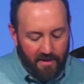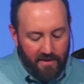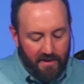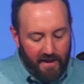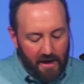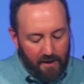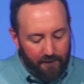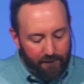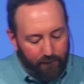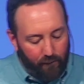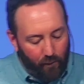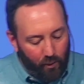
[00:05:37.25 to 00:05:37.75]

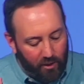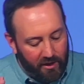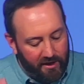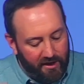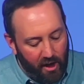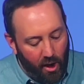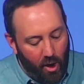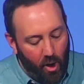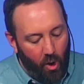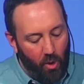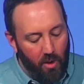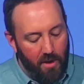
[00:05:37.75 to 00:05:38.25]
"Therefore,
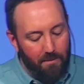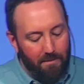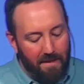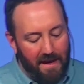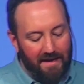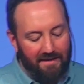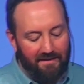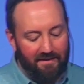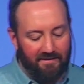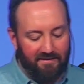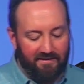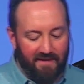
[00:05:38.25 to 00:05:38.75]
go and
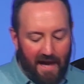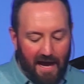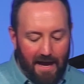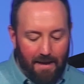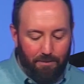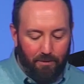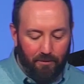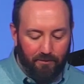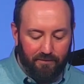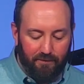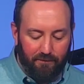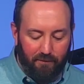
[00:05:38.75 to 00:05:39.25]
make
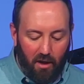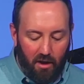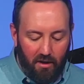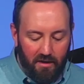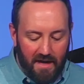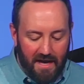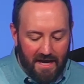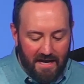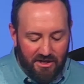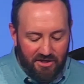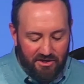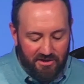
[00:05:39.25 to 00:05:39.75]
disciples of all
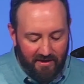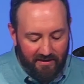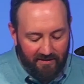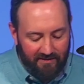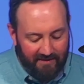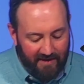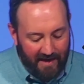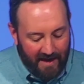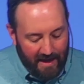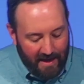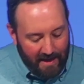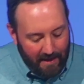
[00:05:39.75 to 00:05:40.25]

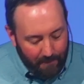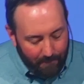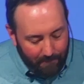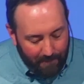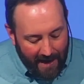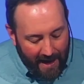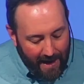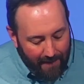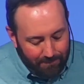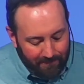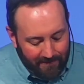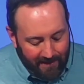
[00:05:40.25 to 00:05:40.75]
nations,
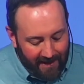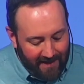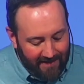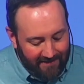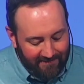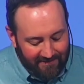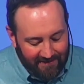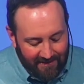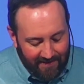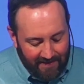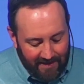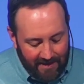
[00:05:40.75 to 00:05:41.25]

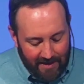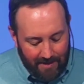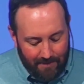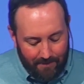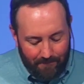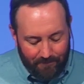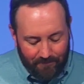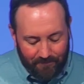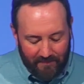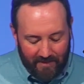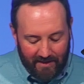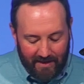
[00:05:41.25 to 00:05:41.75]
baptizing
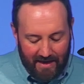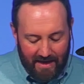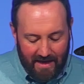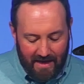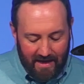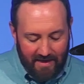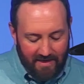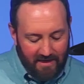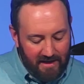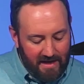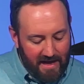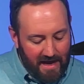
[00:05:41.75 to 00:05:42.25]
them
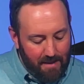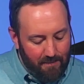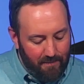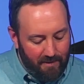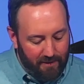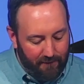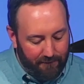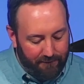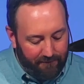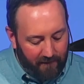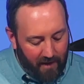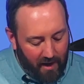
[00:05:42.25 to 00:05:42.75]
in the name
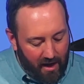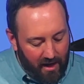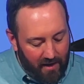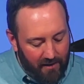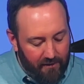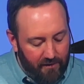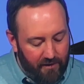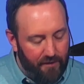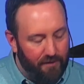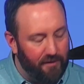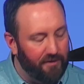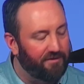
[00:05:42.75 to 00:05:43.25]
of the
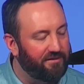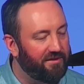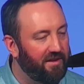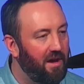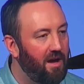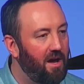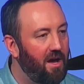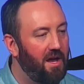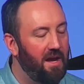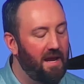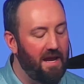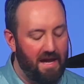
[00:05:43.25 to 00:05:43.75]
Father, the
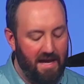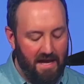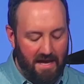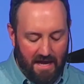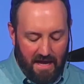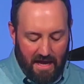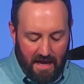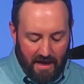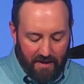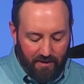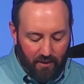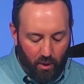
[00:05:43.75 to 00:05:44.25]
Son,
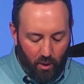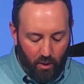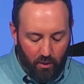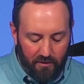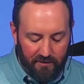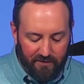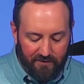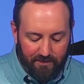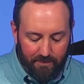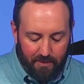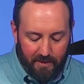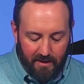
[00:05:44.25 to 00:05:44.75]
and the
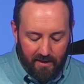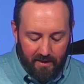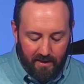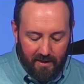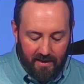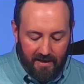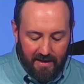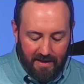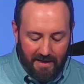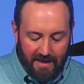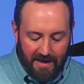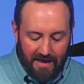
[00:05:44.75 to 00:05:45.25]
Holy
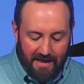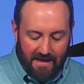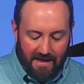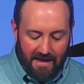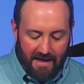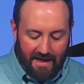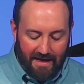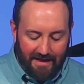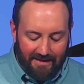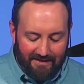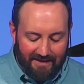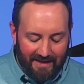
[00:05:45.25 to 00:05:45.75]
Spirit,
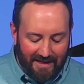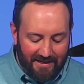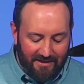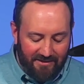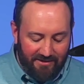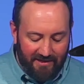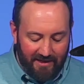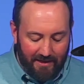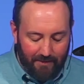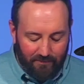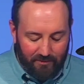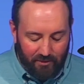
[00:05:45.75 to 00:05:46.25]
and
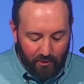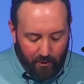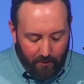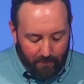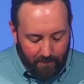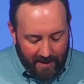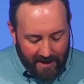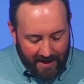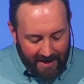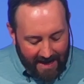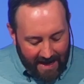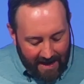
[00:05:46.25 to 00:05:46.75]
teach them to
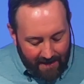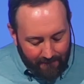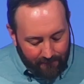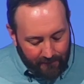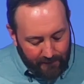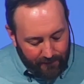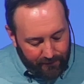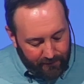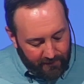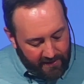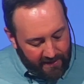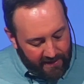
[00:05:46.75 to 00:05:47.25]
obey
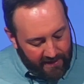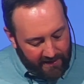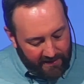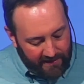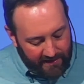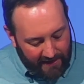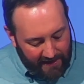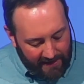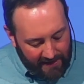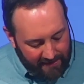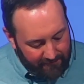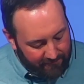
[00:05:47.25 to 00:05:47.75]

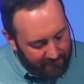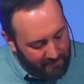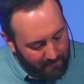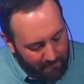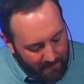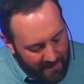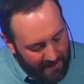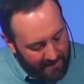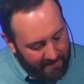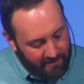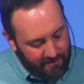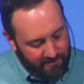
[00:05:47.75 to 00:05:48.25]
everything I have
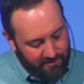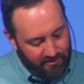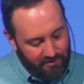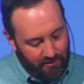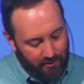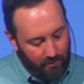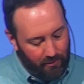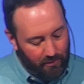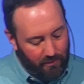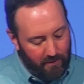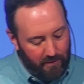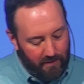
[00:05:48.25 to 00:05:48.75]
commanded
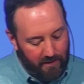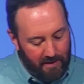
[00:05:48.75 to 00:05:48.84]
you."